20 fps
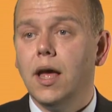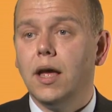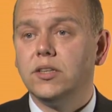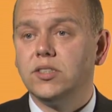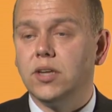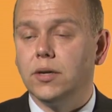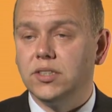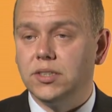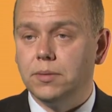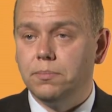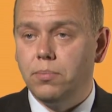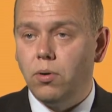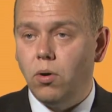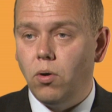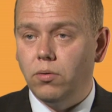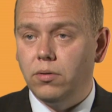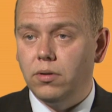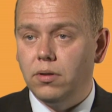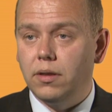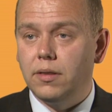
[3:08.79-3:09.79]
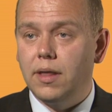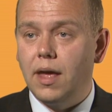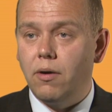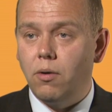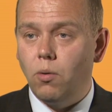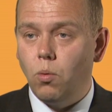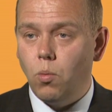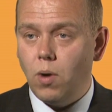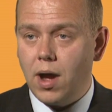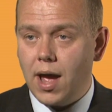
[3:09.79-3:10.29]
So it's important that they're
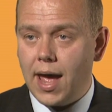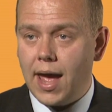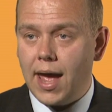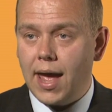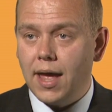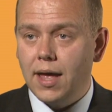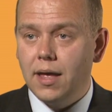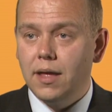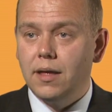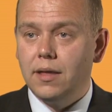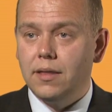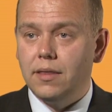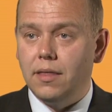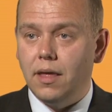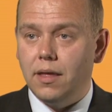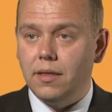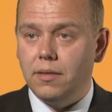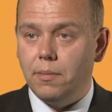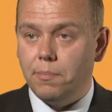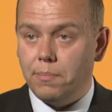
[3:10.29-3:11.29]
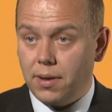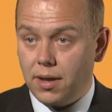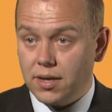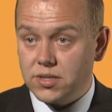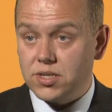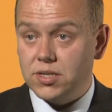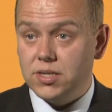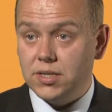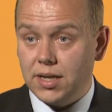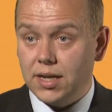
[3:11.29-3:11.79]
aware that the
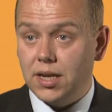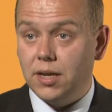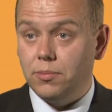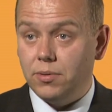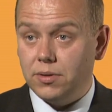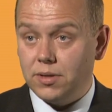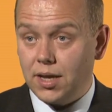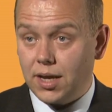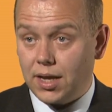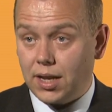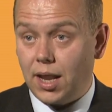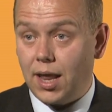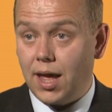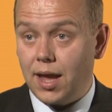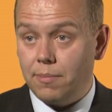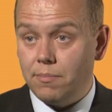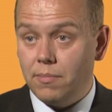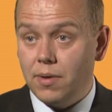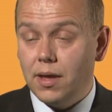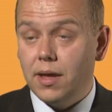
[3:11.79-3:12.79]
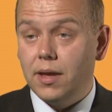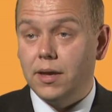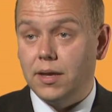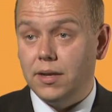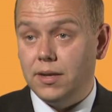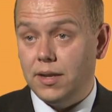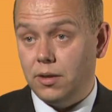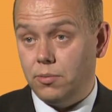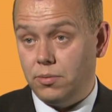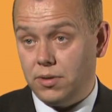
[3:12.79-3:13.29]
person dealing with their claim
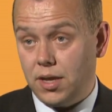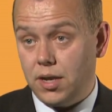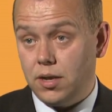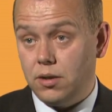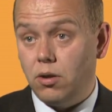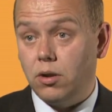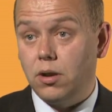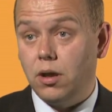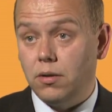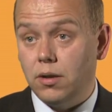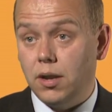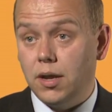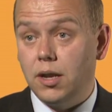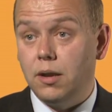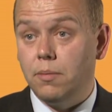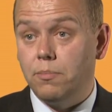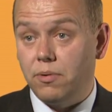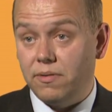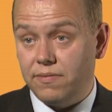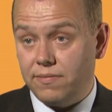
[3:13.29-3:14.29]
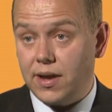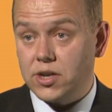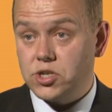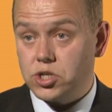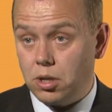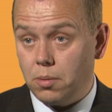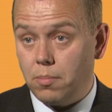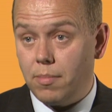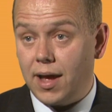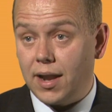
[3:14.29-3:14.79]
can deal with it not only in a
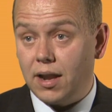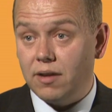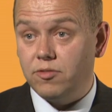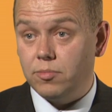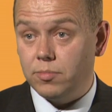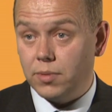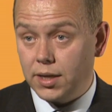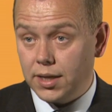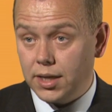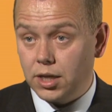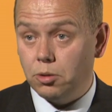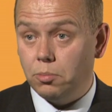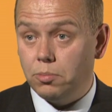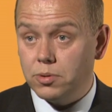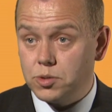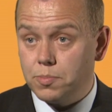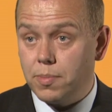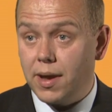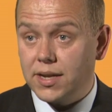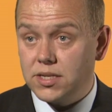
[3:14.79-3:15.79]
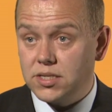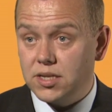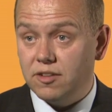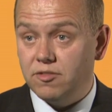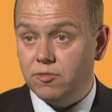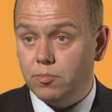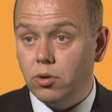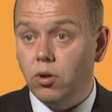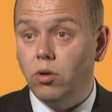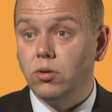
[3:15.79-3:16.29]
professional manner from the legal
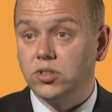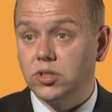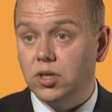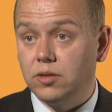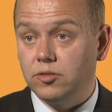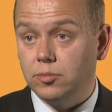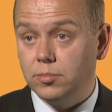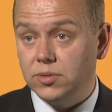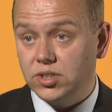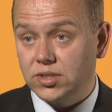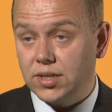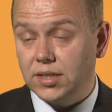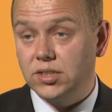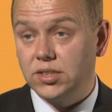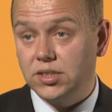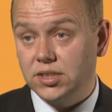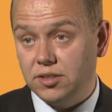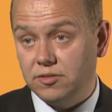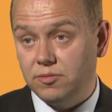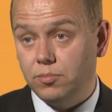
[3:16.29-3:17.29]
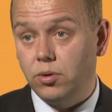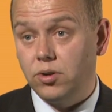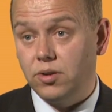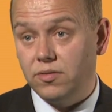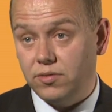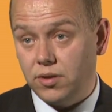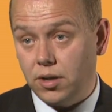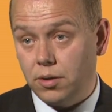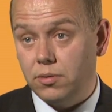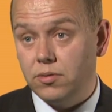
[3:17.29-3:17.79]
perspective, but also from a sensitive point
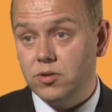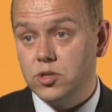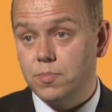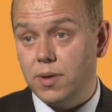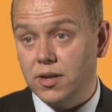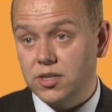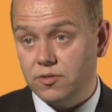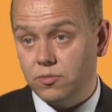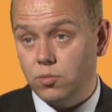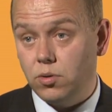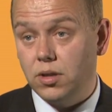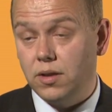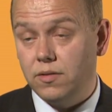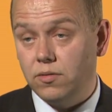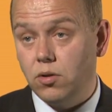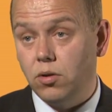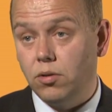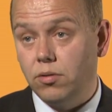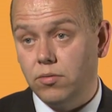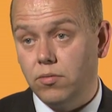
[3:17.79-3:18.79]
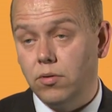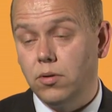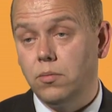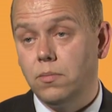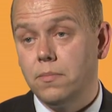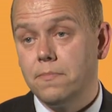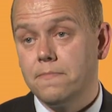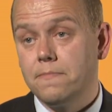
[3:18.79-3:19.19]
of view in respect of what they've gone through.